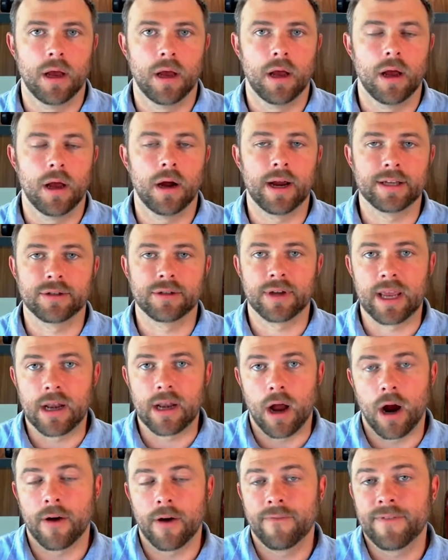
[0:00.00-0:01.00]
All right, so again,
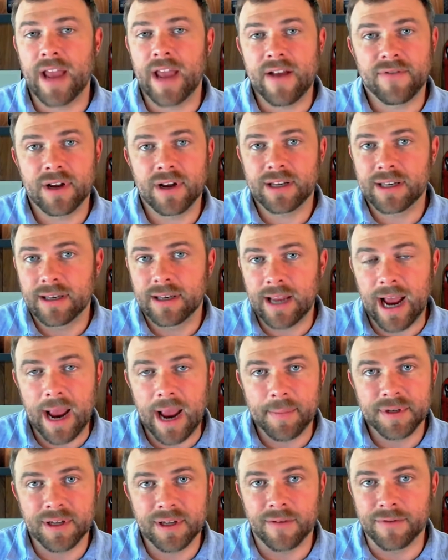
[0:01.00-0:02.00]
our favorite
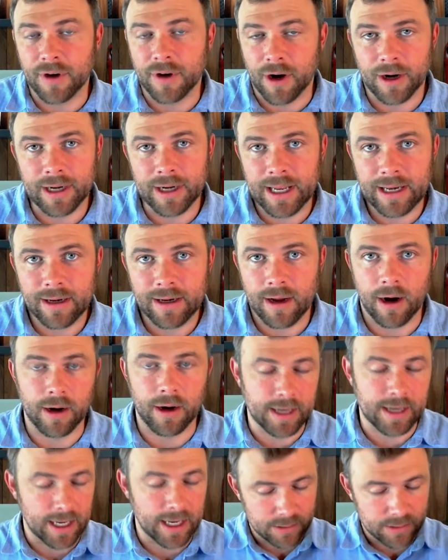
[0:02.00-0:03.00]
types of targeting are
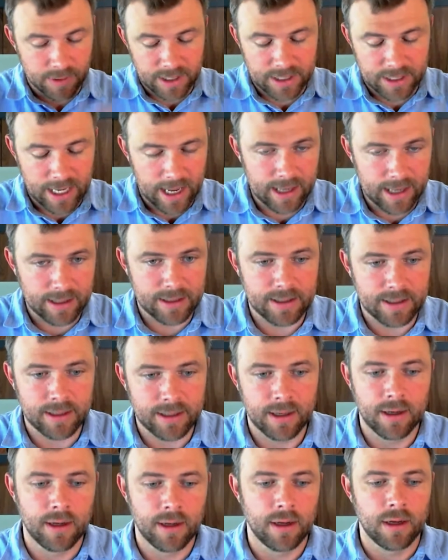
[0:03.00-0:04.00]
custom intent.
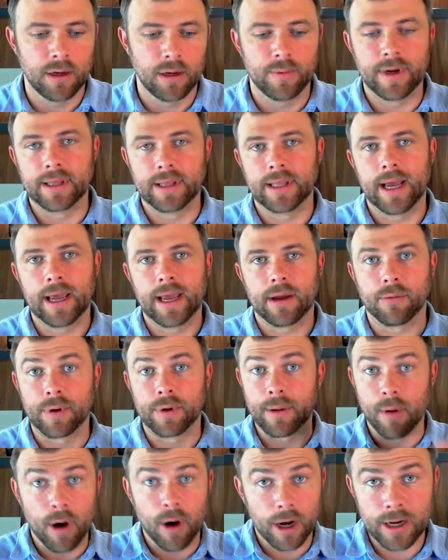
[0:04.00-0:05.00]
We like
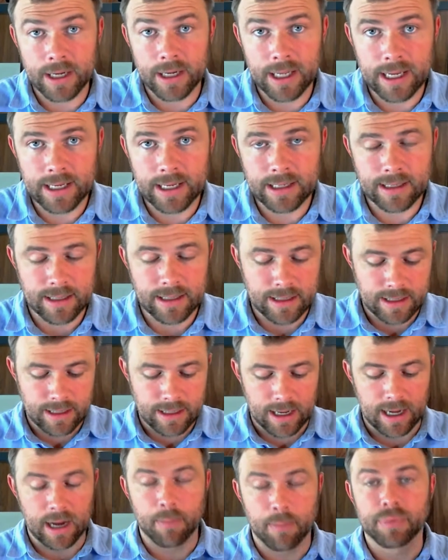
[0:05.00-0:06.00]
remarketing.
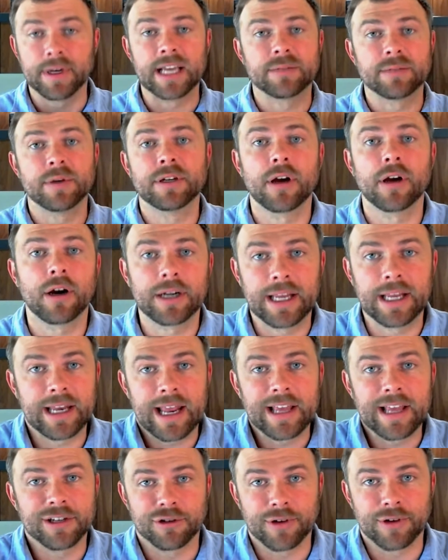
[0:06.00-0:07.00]
Placement targeting
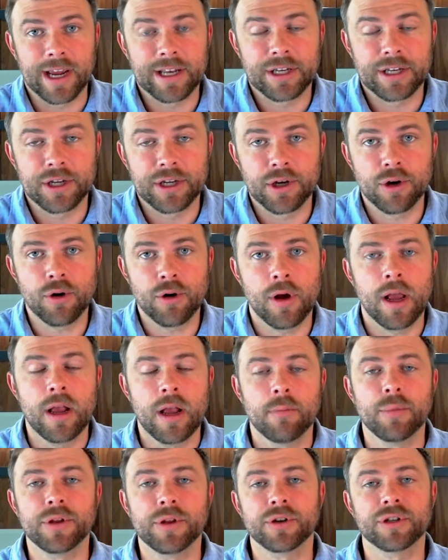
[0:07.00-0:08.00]
is great too.
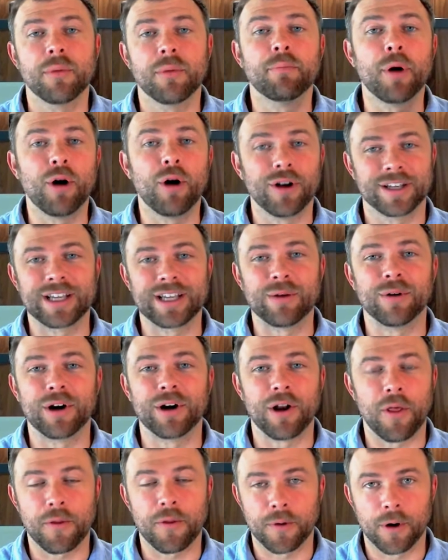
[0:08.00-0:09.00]
But there's a bonus I wanted
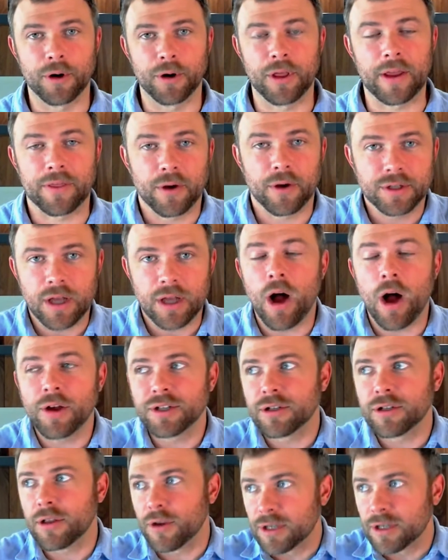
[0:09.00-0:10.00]
to throw to you. Like there's a
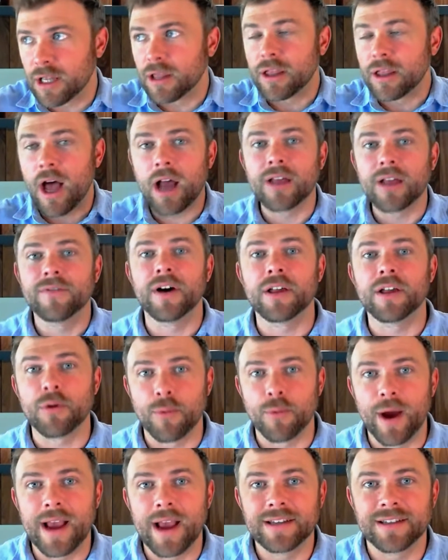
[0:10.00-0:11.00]
lot of other
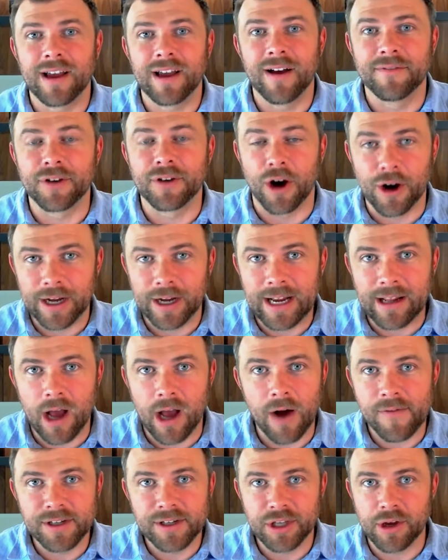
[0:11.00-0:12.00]
ways of targeting.
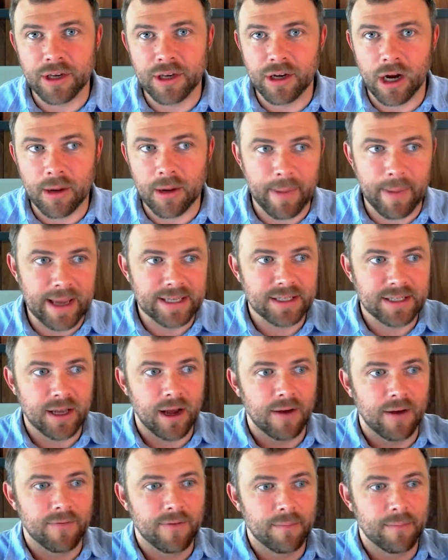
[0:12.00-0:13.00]
Obviously, you can target based
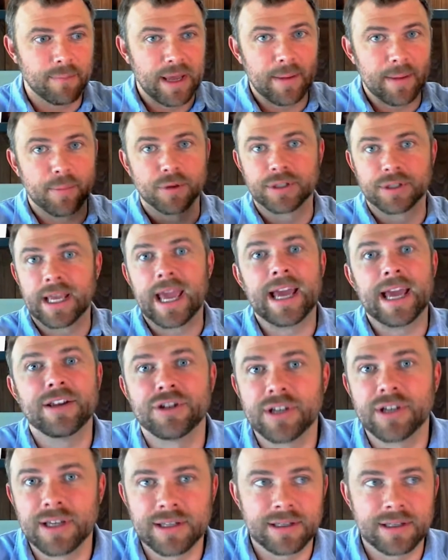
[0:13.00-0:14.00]
off people's
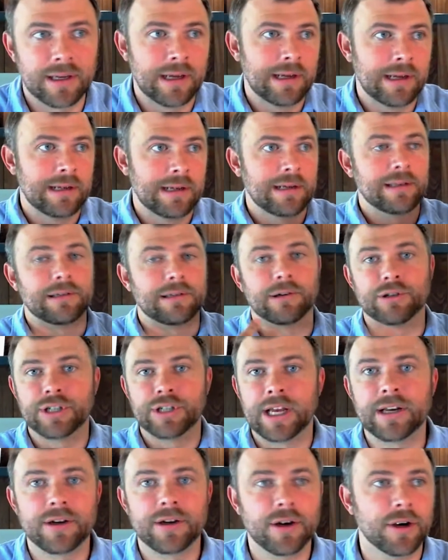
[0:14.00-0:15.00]
ages, their
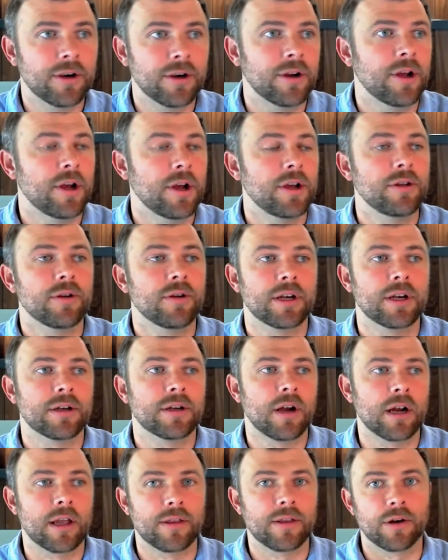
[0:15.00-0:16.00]
gender. You can
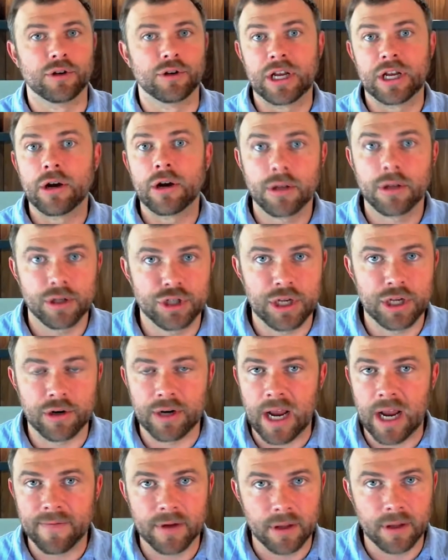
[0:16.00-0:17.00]
target their
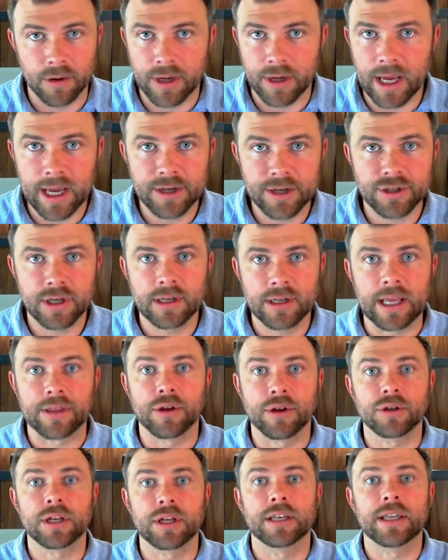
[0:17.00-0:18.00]
geographic location. Like
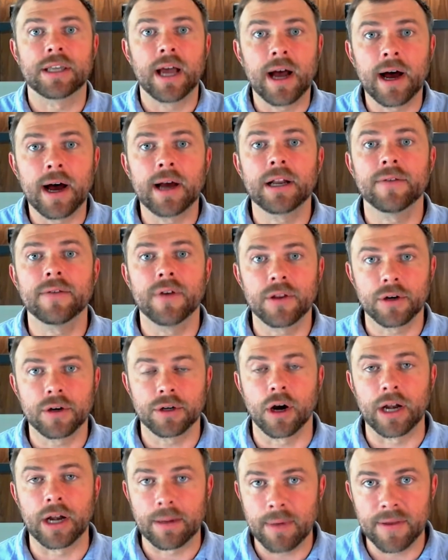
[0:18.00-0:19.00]
there's a ton of other
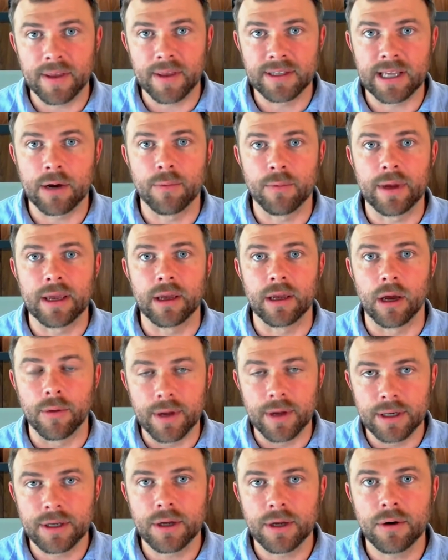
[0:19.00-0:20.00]
targeting methods that we can go
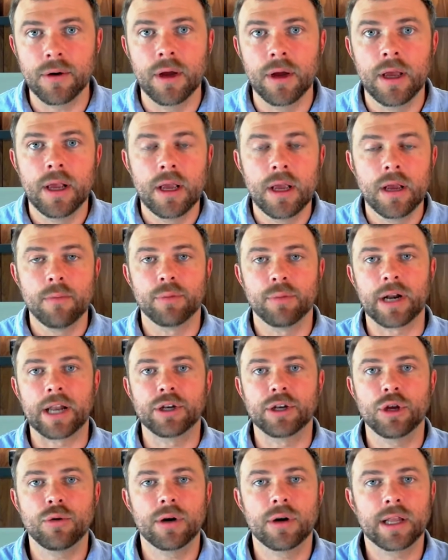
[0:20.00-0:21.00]
into. But I
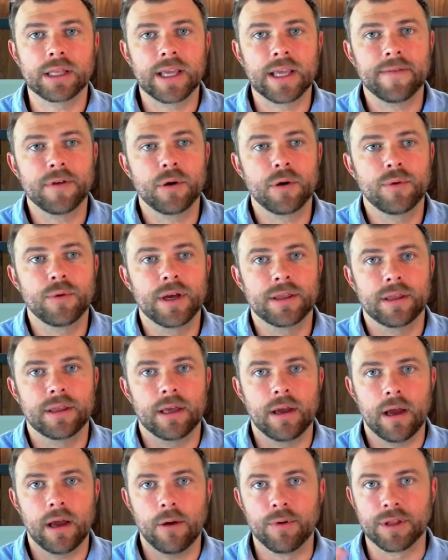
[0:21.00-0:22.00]
do want to leave you
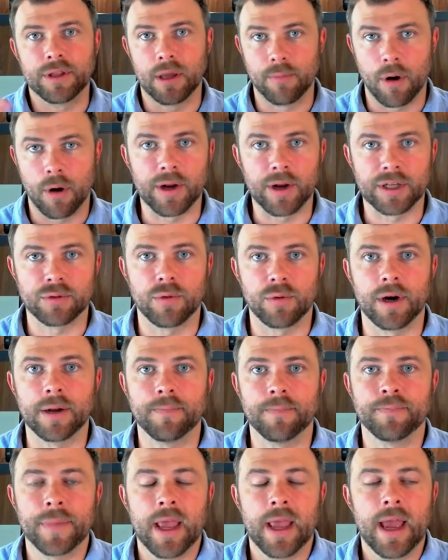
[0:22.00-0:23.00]
with a bonus one.
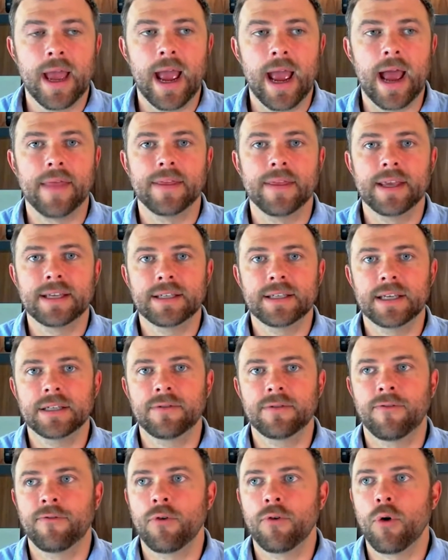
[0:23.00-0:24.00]
And this is
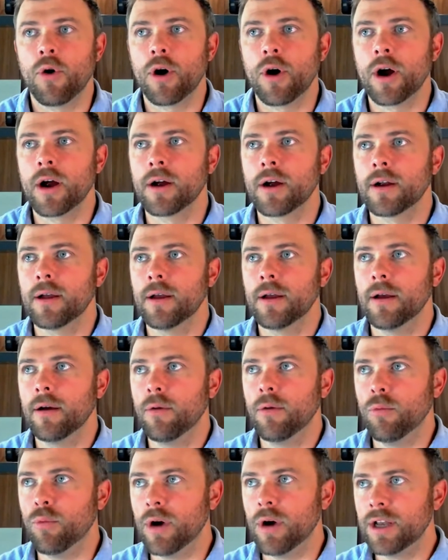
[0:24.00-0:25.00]
for
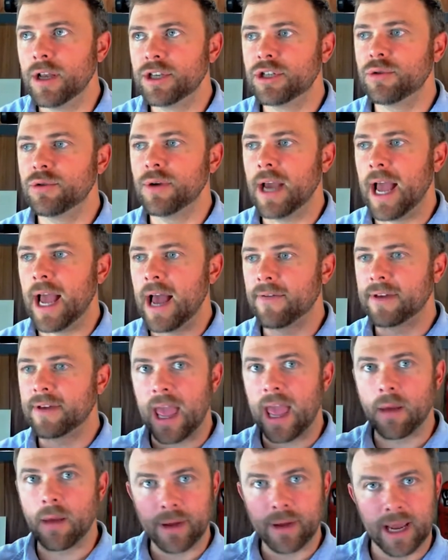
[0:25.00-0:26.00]
once you have
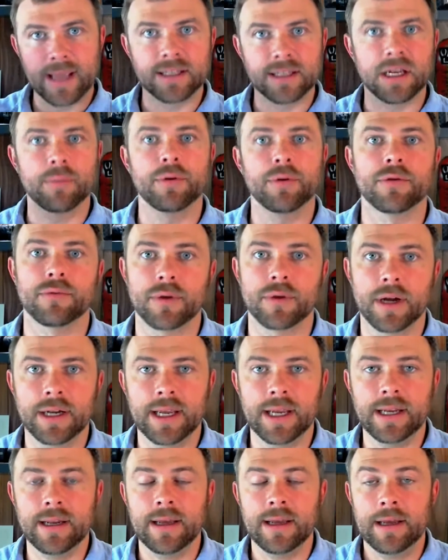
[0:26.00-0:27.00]
campaigns up and
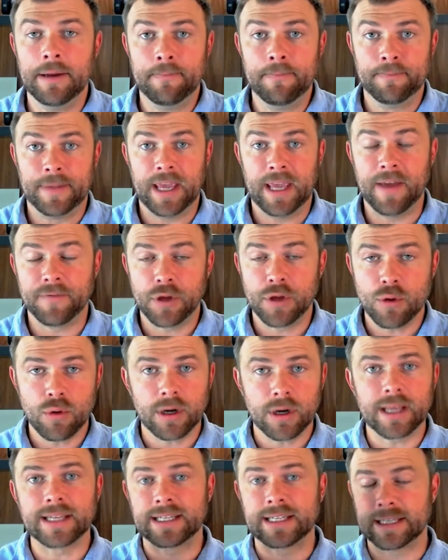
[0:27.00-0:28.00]
running, if you want
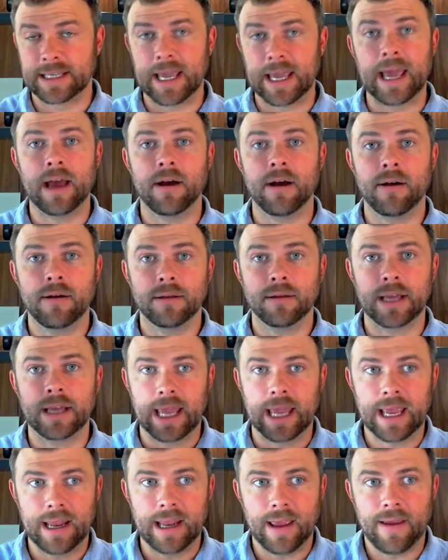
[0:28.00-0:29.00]
to scale
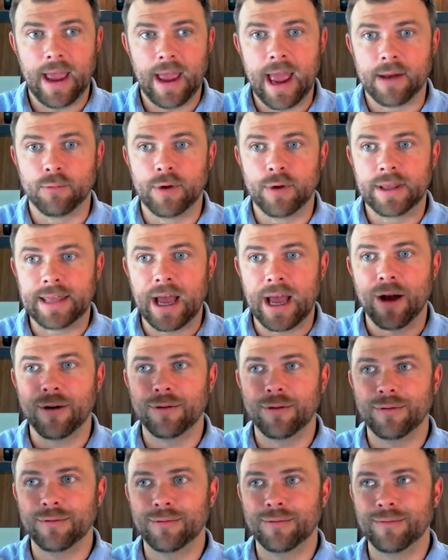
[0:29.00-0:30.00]
and
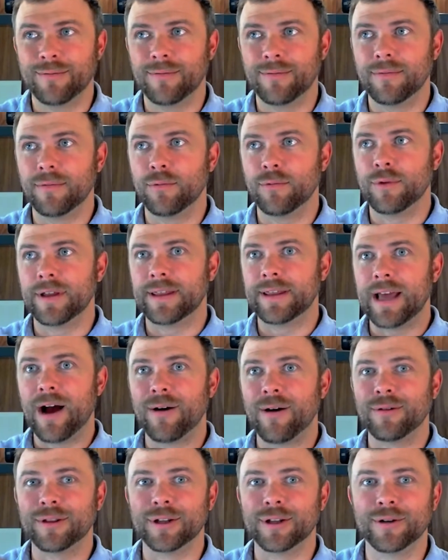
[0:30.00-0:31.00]

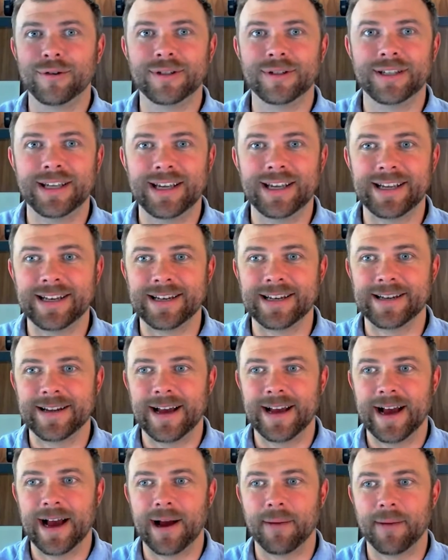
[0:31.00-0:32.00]
without losing
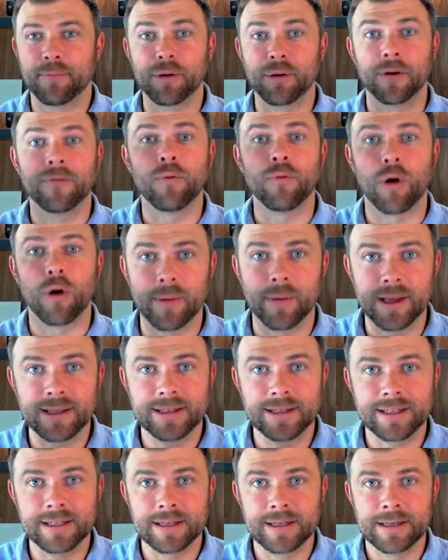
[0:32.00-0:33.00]

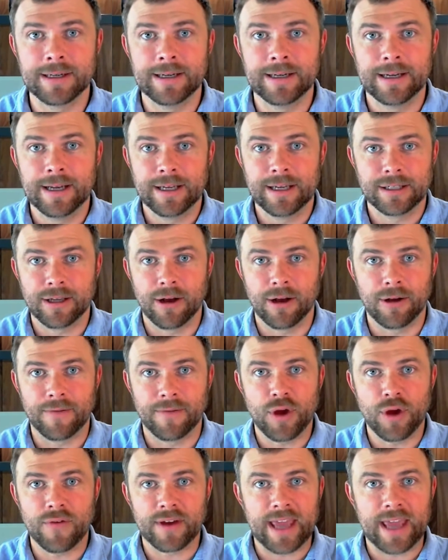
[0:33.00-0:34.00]
performance. So if
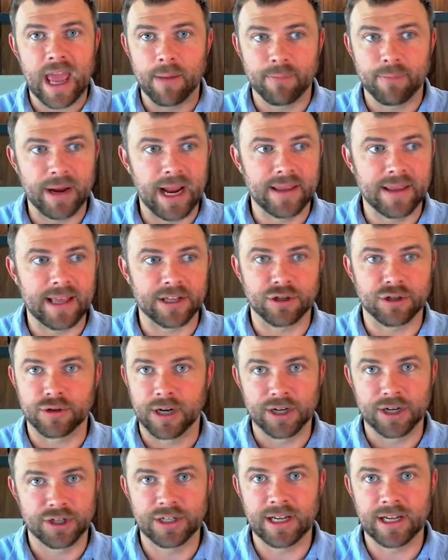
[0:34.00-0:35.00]
you have a campaign that's
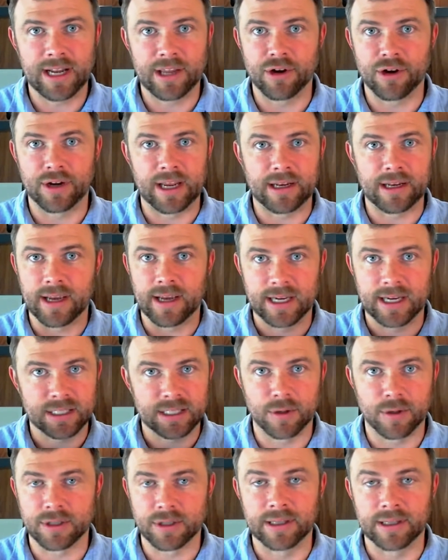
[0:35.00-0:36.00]
crushing it and you're getting
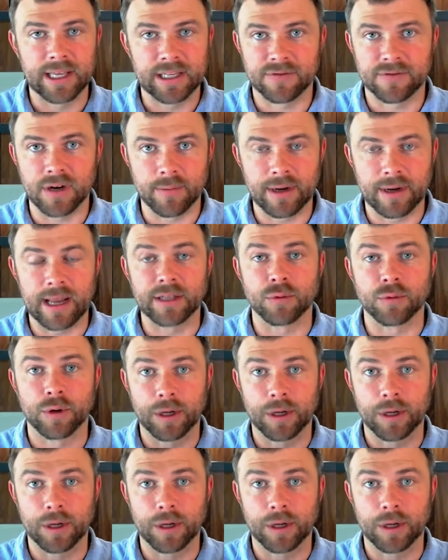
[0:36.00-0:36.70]
customers and leads from it and it's working